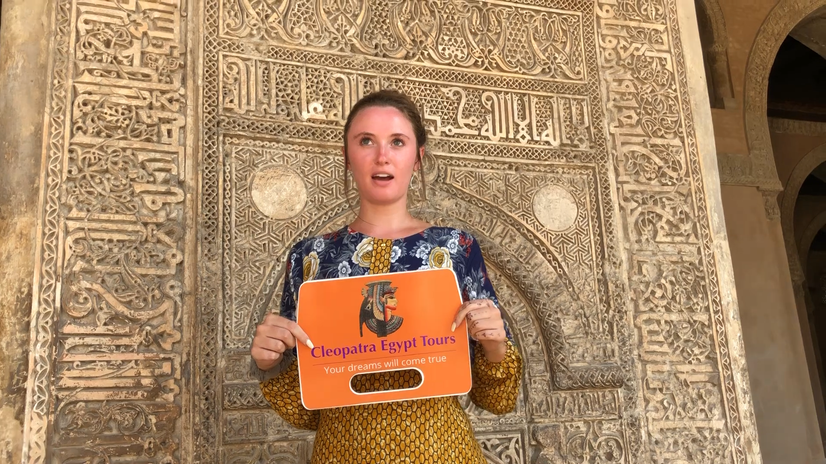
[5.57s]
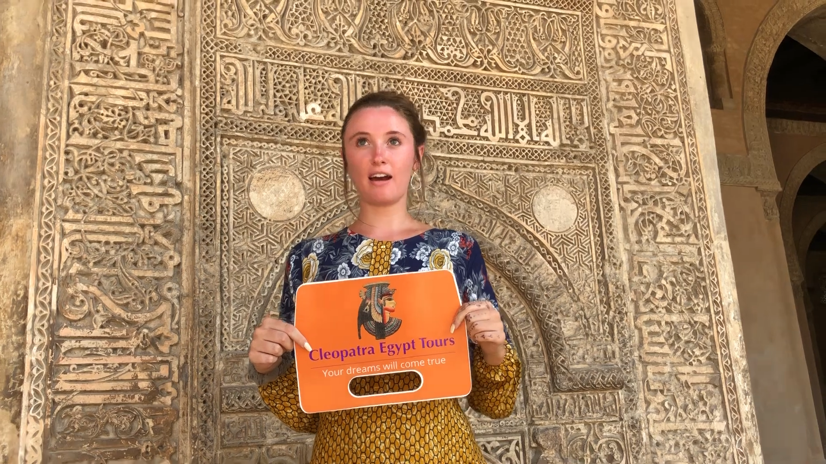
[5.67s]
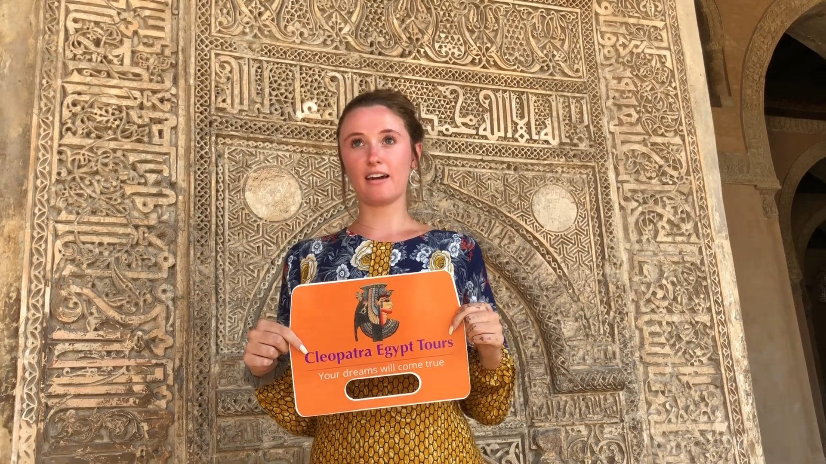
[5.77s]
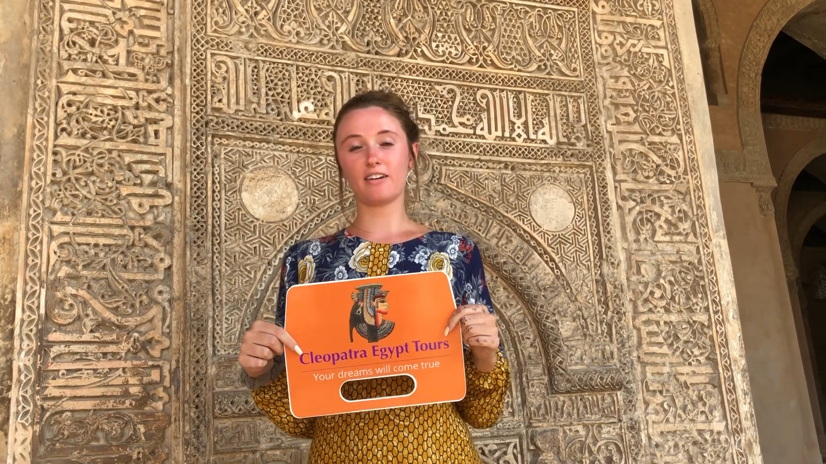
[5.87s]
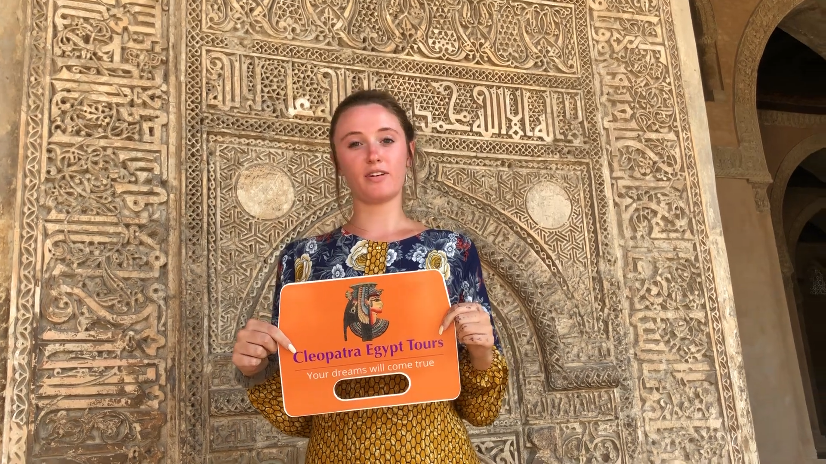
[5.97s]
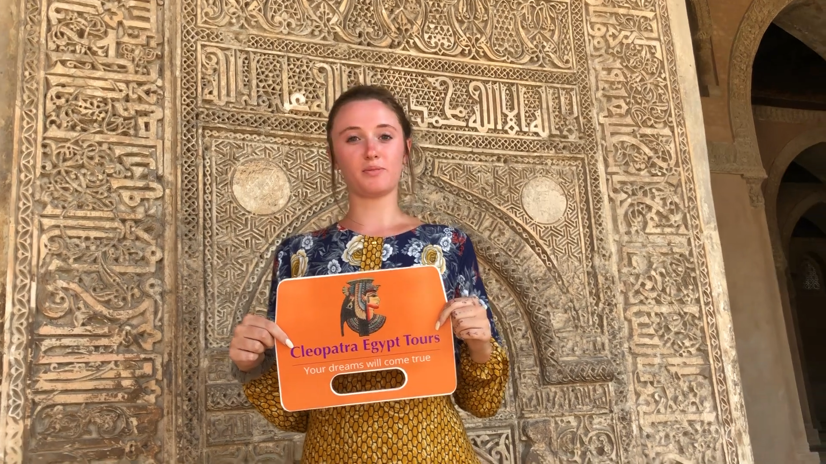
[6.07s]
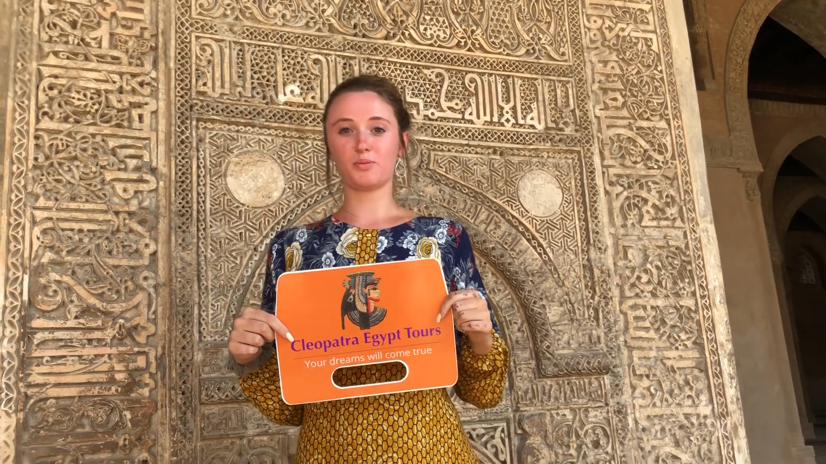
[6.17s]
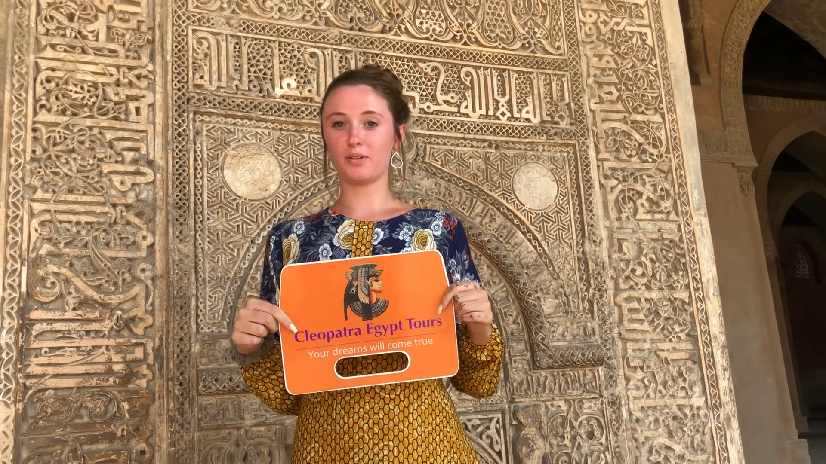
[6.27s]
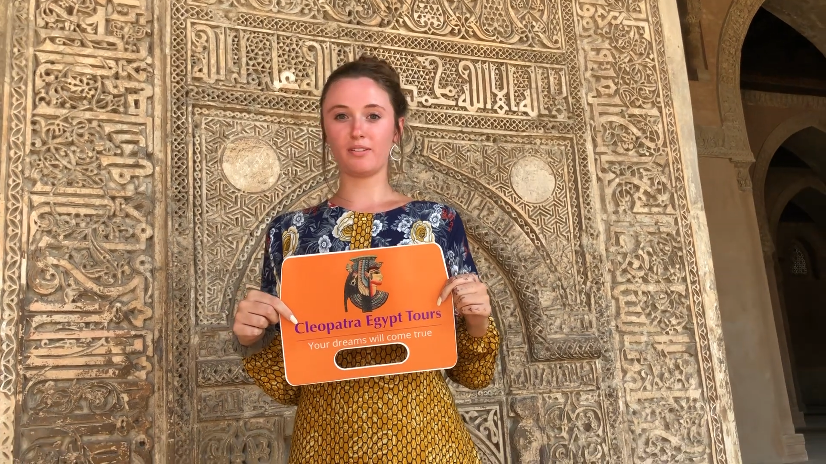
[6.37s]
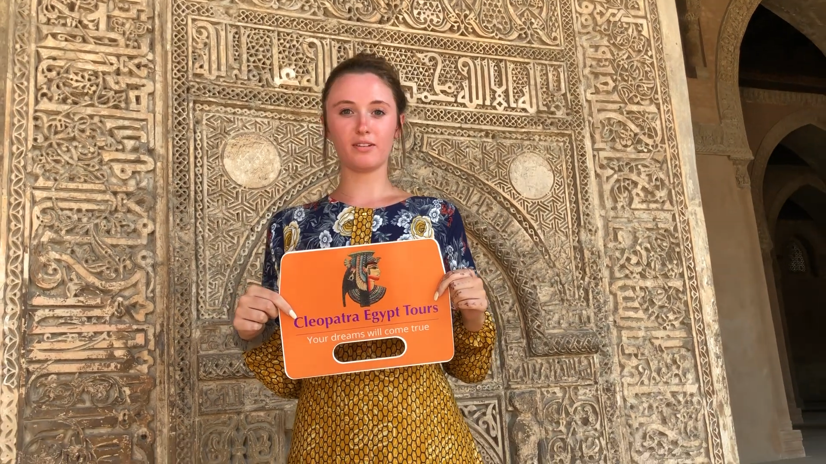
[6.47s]
I have
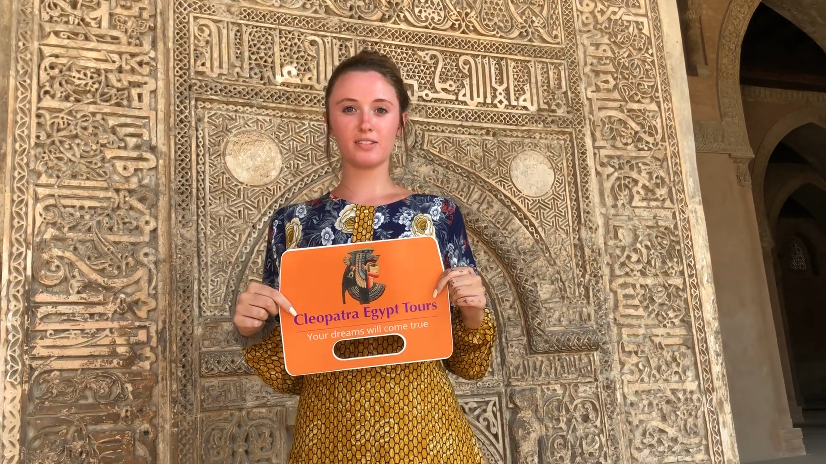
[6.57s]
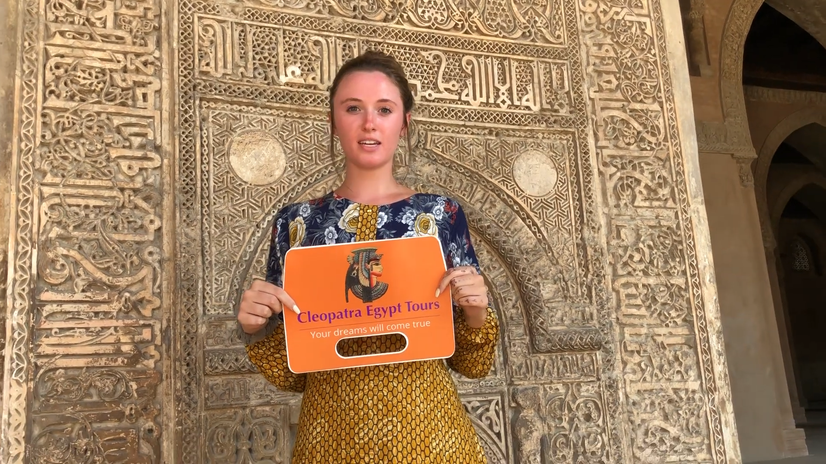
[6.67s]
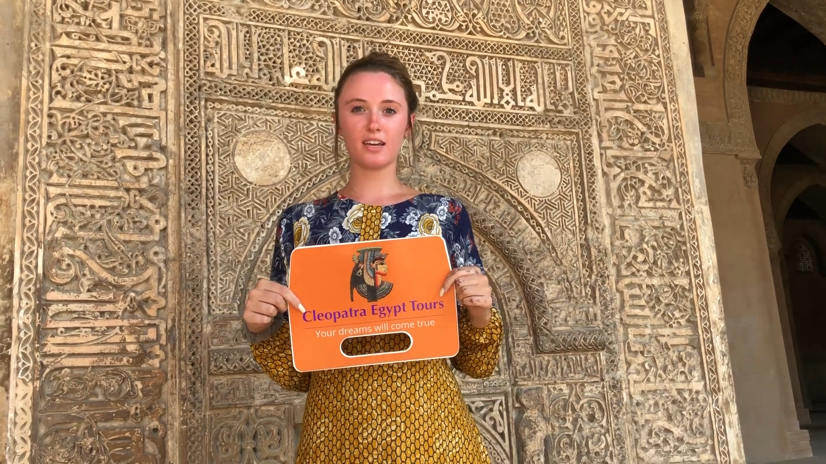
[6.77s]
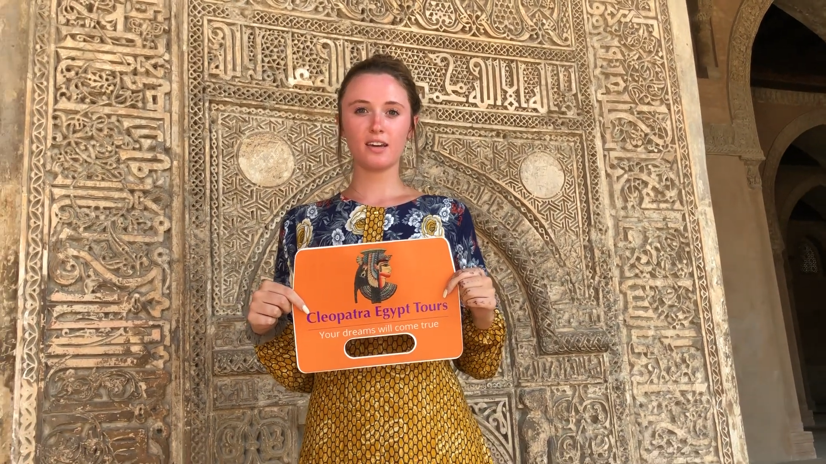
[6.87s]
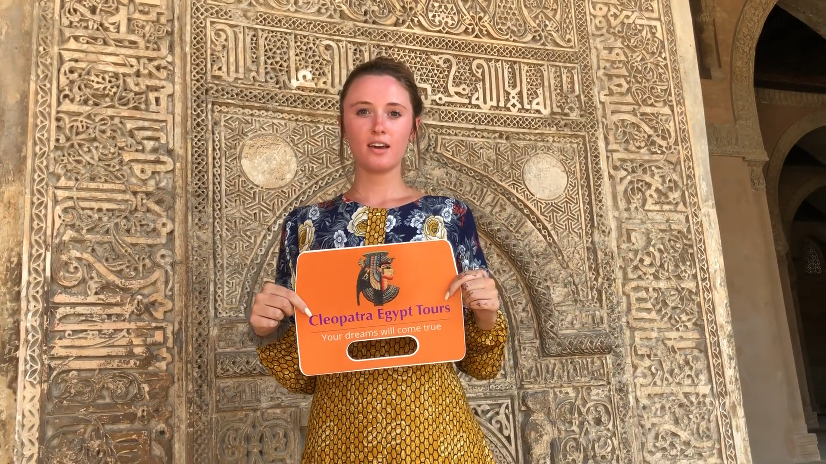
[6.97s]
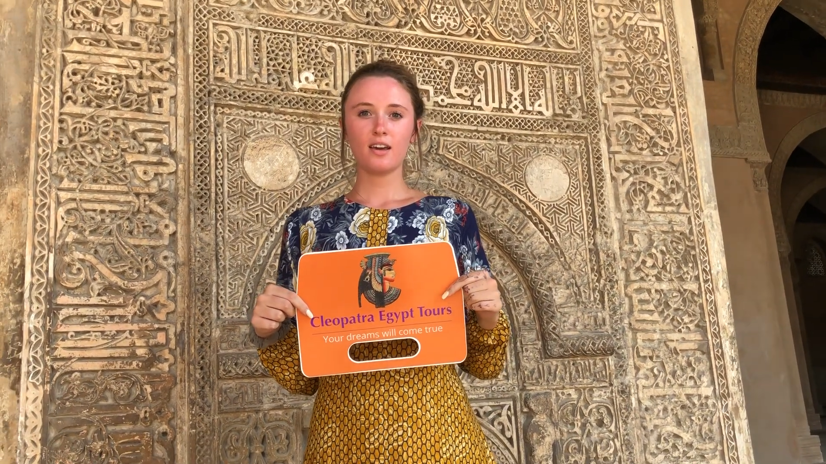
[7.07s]
absolutely loved it.